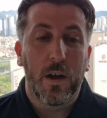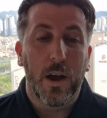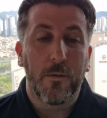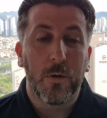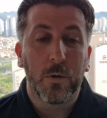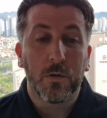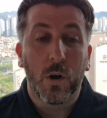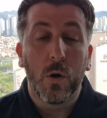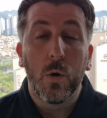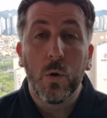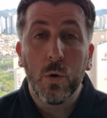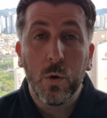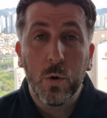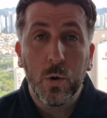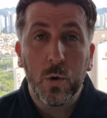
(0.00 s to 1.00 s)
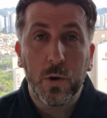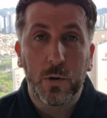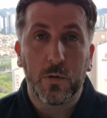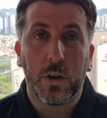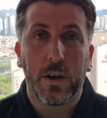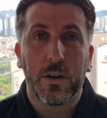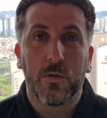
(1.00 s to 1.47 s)
everyone was like, "Oh!" It
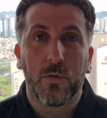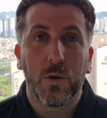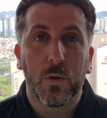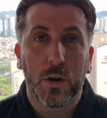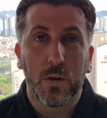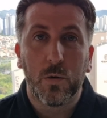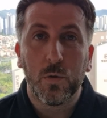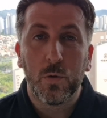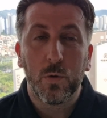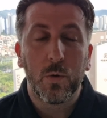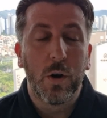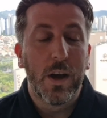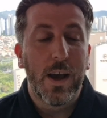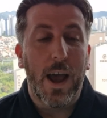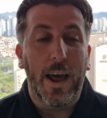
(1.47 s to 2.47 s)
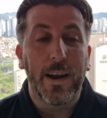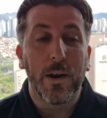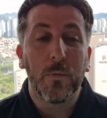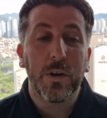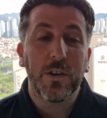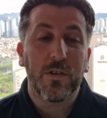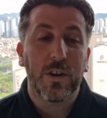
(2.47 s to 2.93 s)
was like this real kind of ooh." And
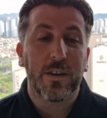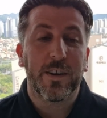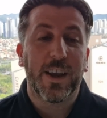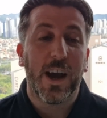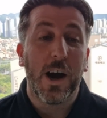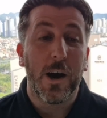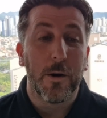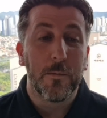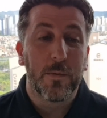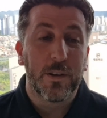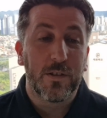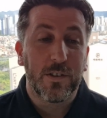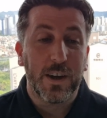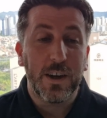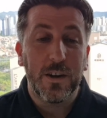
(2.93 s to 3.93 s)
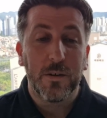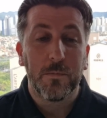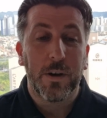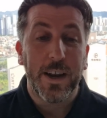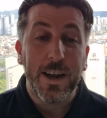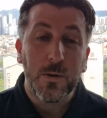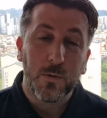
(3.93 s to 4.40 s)
then when he started to get up, the stadium
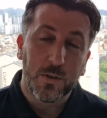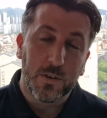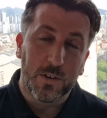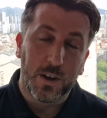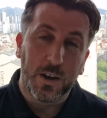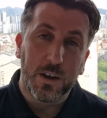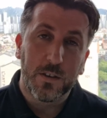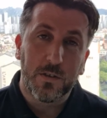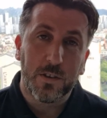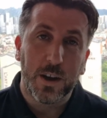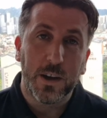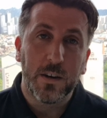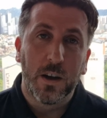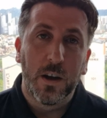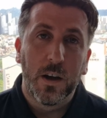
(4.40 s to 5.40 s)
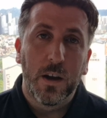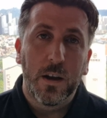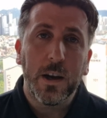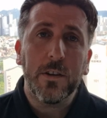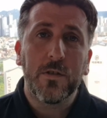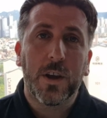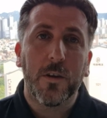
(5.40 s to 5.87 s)
announcer said,
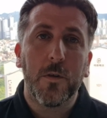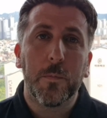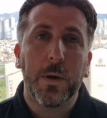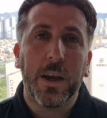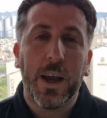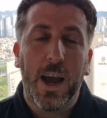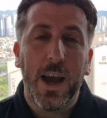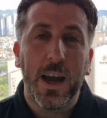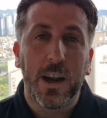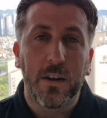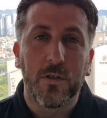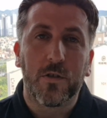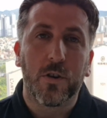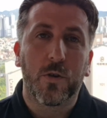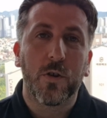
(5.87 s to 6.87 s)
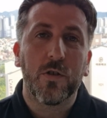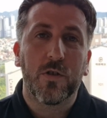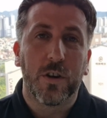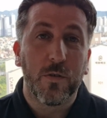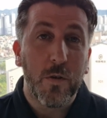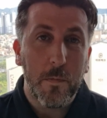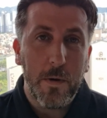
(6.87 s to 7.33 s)
"Let's give a big hand to
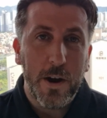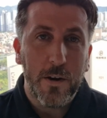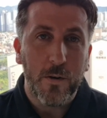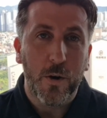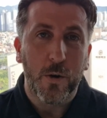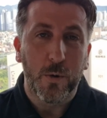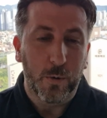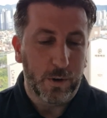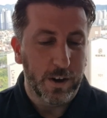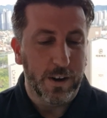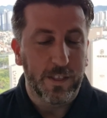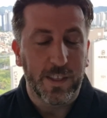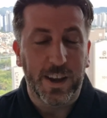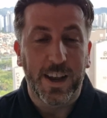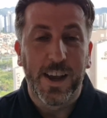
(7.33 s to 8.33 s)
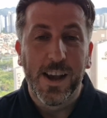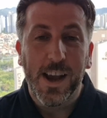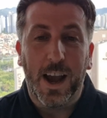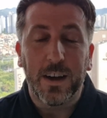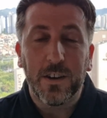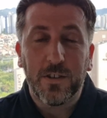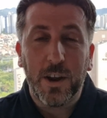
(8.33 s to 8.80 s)
Cristian Romero," kind of thing,
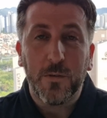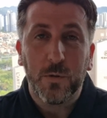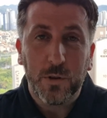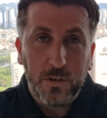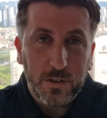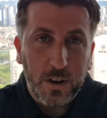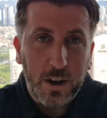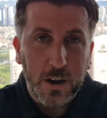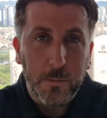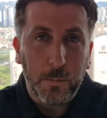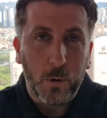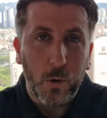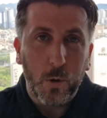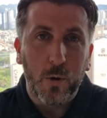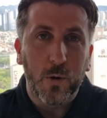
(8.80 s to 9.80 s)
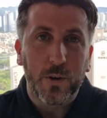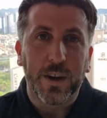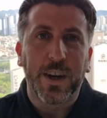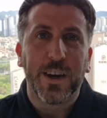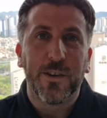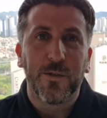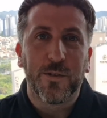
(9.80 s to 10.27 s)
and just everyone started
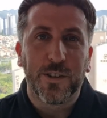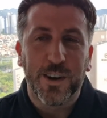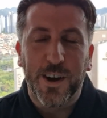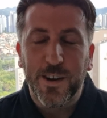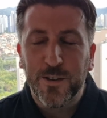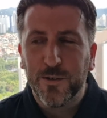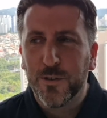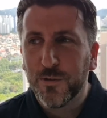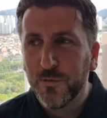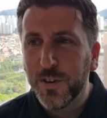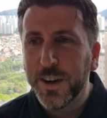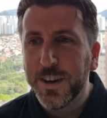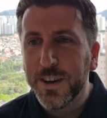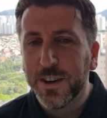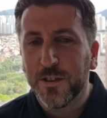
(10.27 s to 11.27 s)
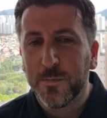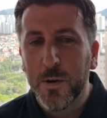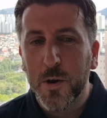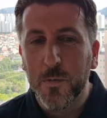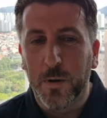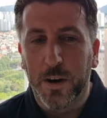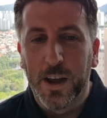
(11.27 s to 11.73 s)
applauding. It was like it was a really nice
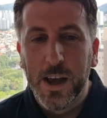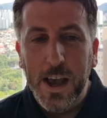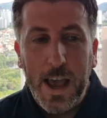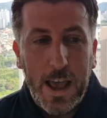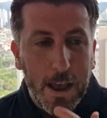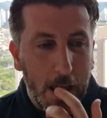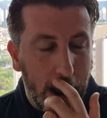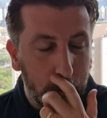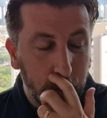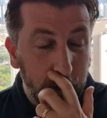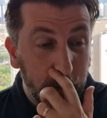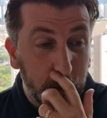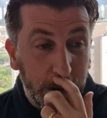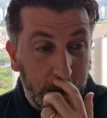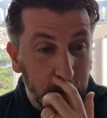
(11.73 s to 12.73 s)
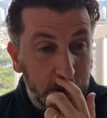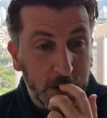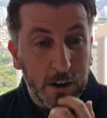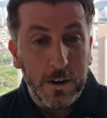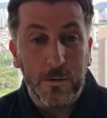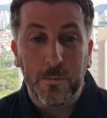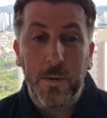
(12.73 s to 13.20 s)
moment, and we thought that was
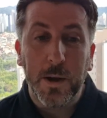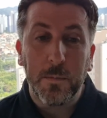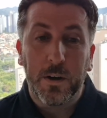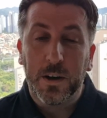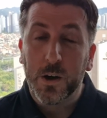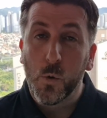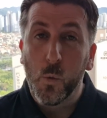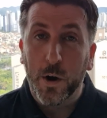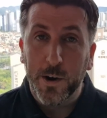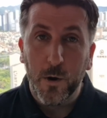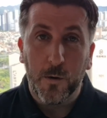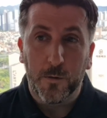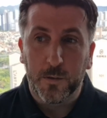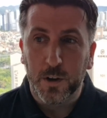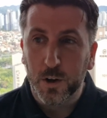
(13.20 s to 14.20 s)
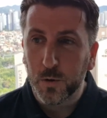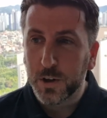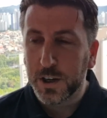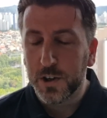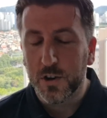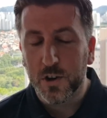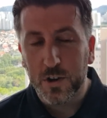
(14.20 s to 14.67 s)
kind of maybe like a one-off The
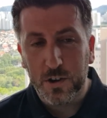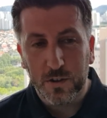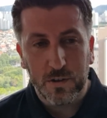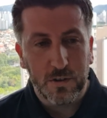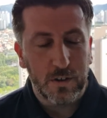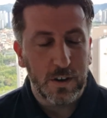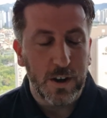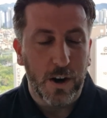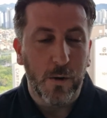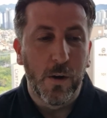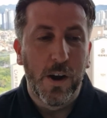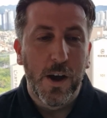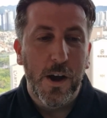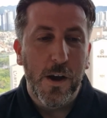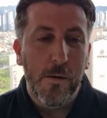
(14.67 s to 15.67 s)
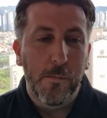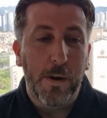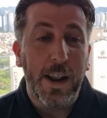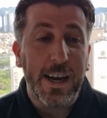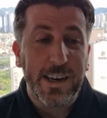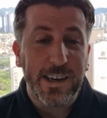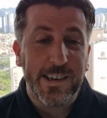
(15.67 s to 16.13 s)
UK journalists, you know.
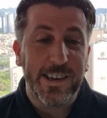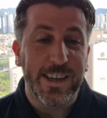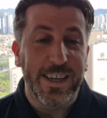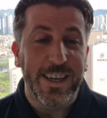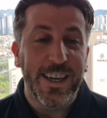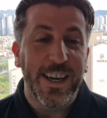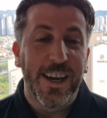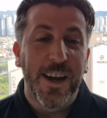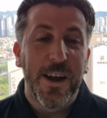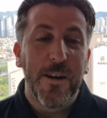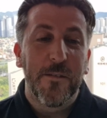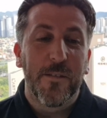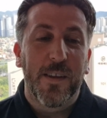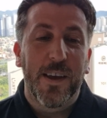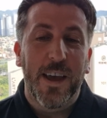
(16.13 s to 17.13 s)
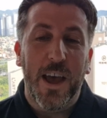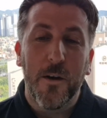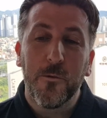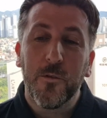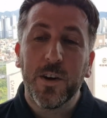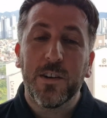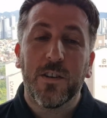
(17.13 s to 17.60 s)
But actually,
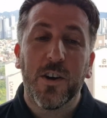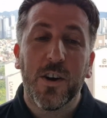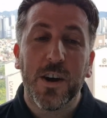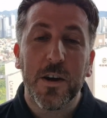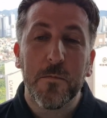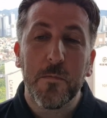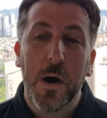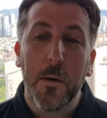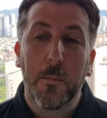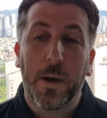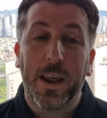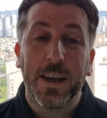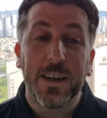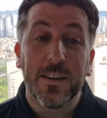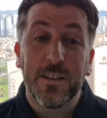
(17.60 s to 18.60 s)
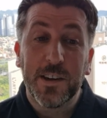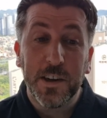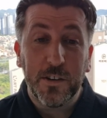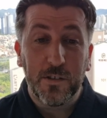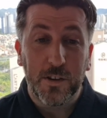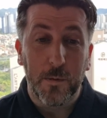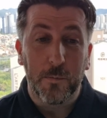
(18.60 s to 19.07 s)
every time a player
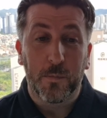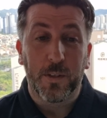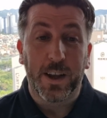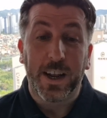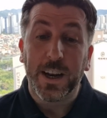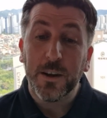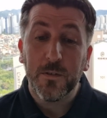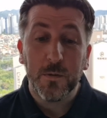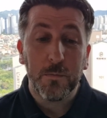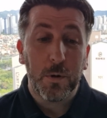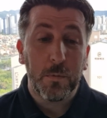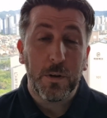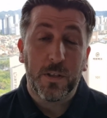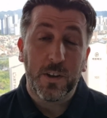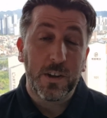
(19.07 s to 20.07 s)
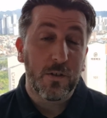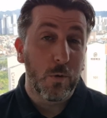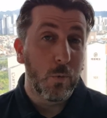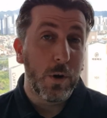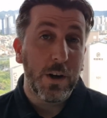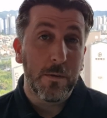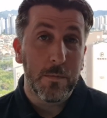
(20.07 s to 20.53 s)
did something, and even probably things that
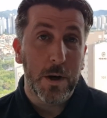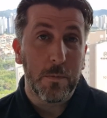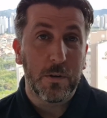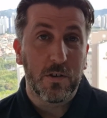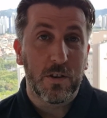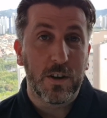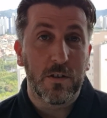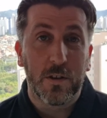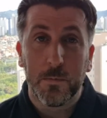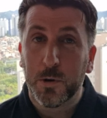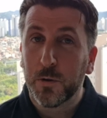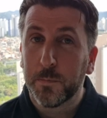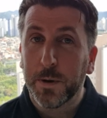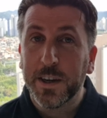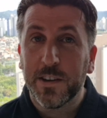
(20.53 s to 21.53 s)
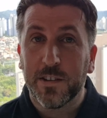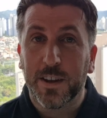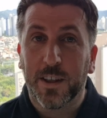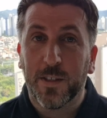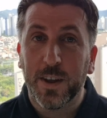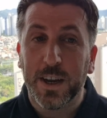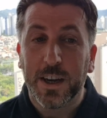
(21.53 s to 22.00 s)
we'd maybe see as the most
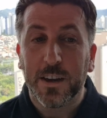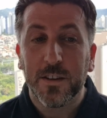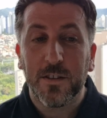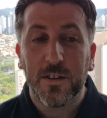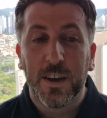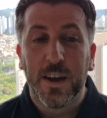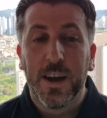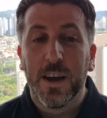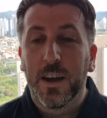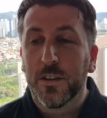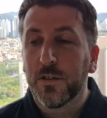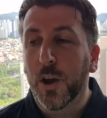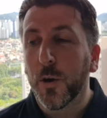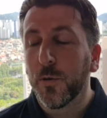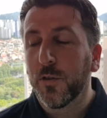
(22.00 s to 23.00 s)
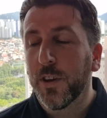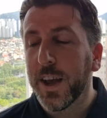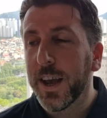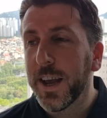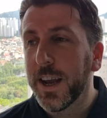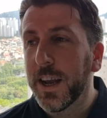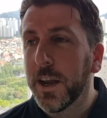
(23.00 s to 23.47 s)
basic things, so,
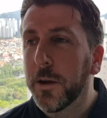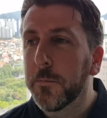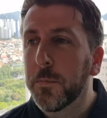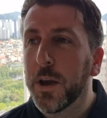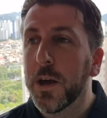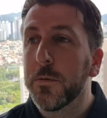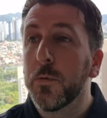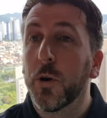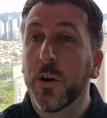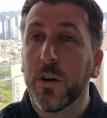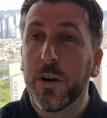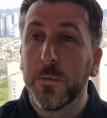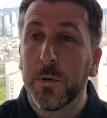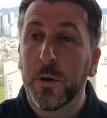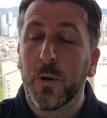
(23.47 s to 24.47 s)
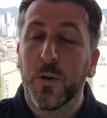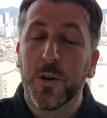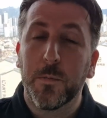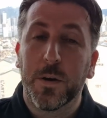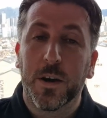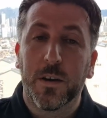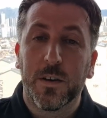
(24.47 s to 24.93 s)
say Pierre
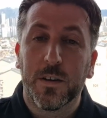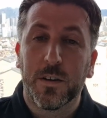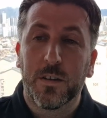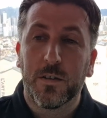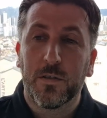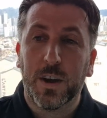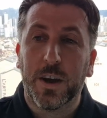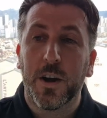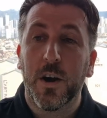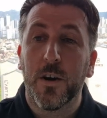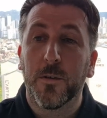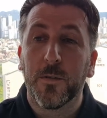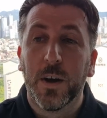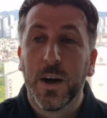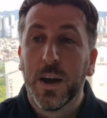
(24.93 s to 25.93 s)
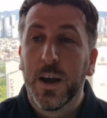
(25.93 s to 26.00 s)
Højbjerg in the second half